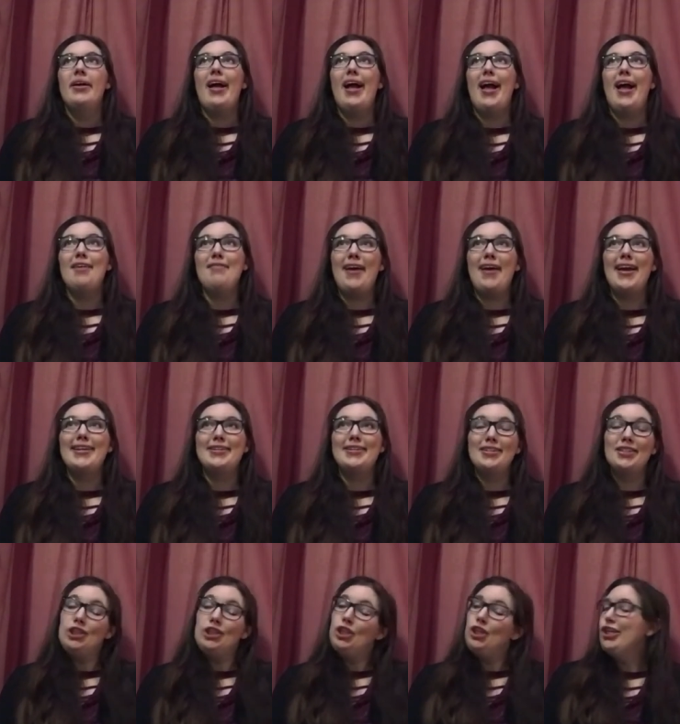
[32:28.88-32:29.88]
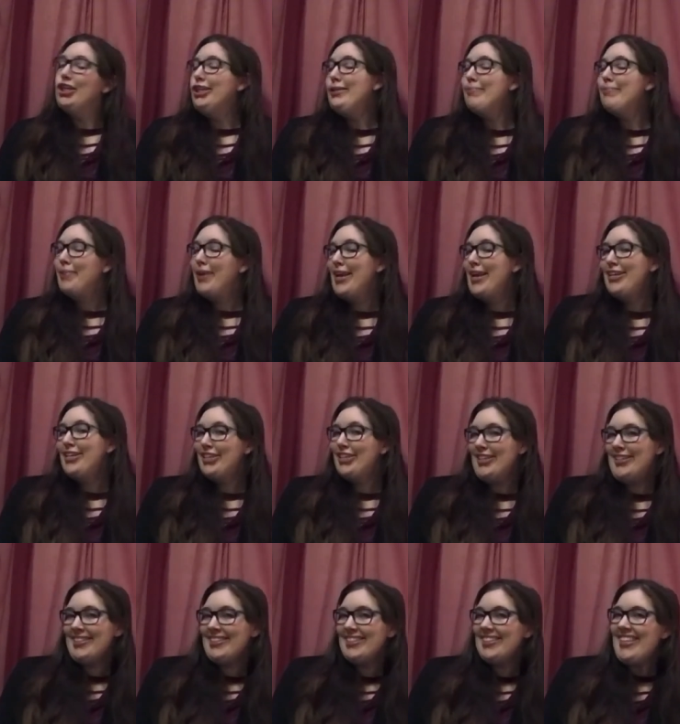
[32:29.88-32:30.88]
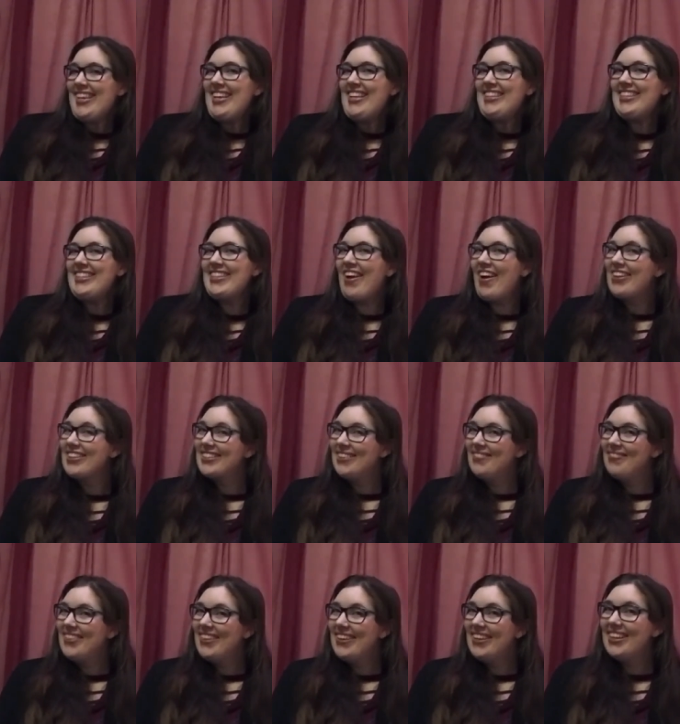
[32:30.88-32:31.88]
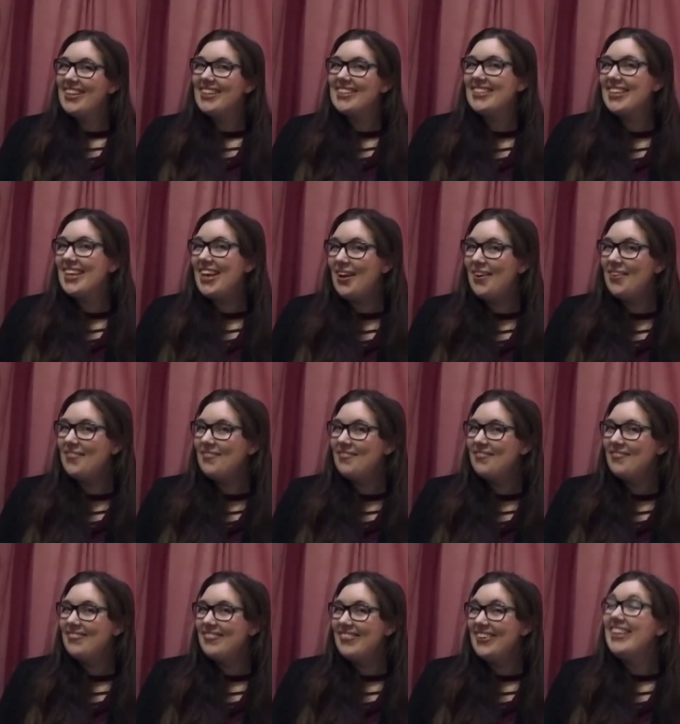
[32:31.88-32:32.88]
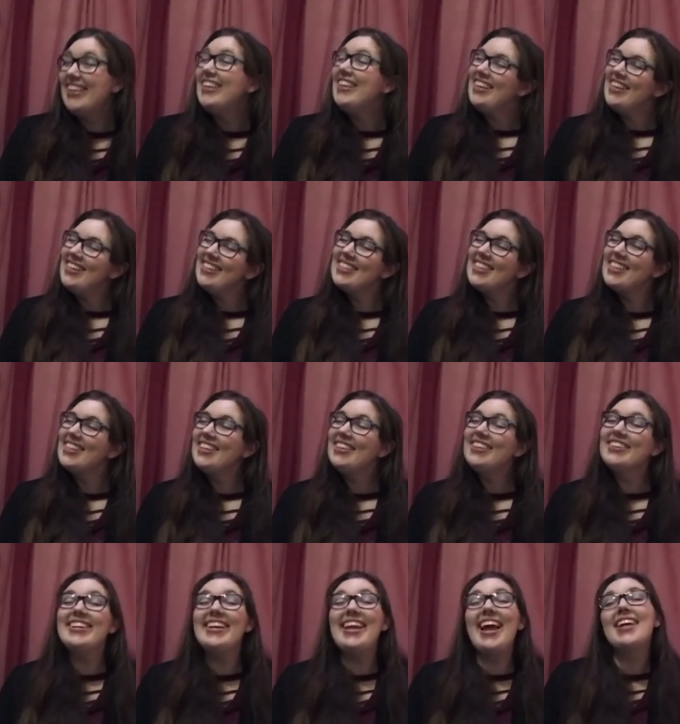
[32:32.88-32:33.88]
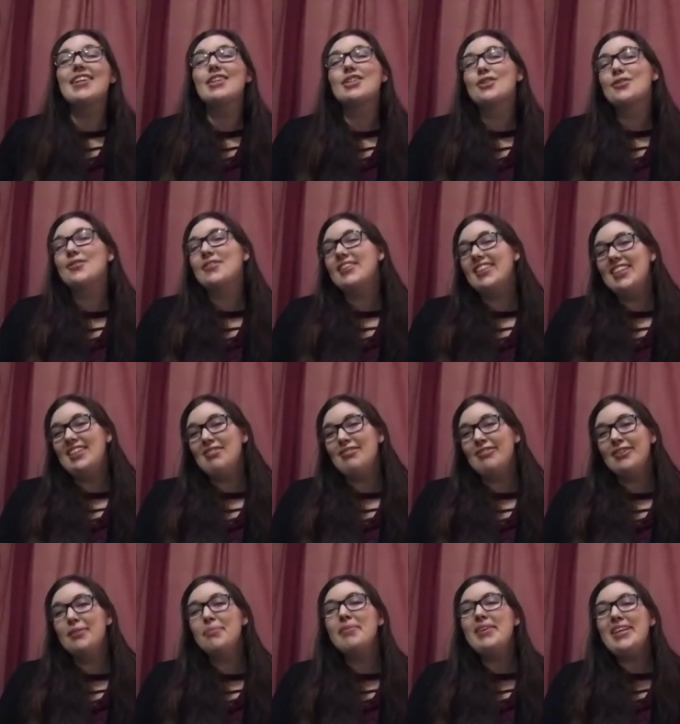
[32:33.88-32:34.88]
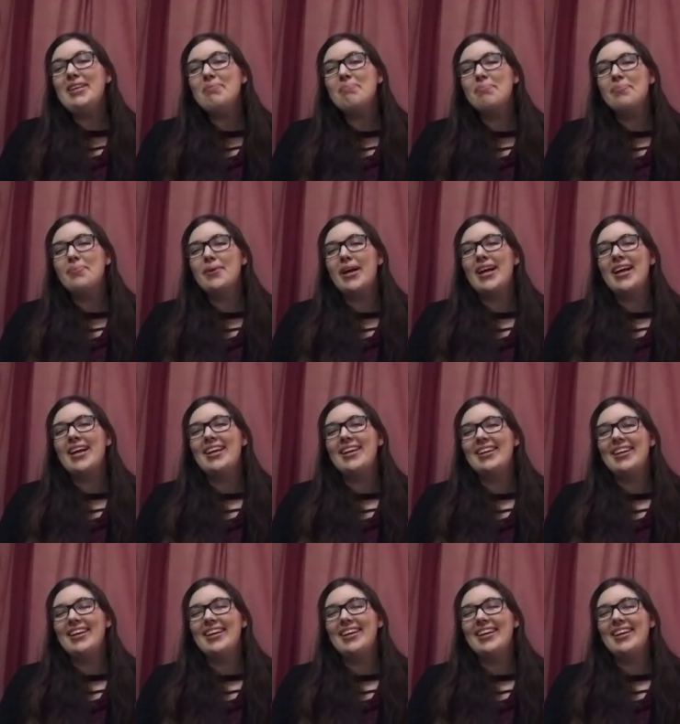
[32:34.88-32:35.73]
I've had to learn patience. It's not something that's come easily or naturally for me, but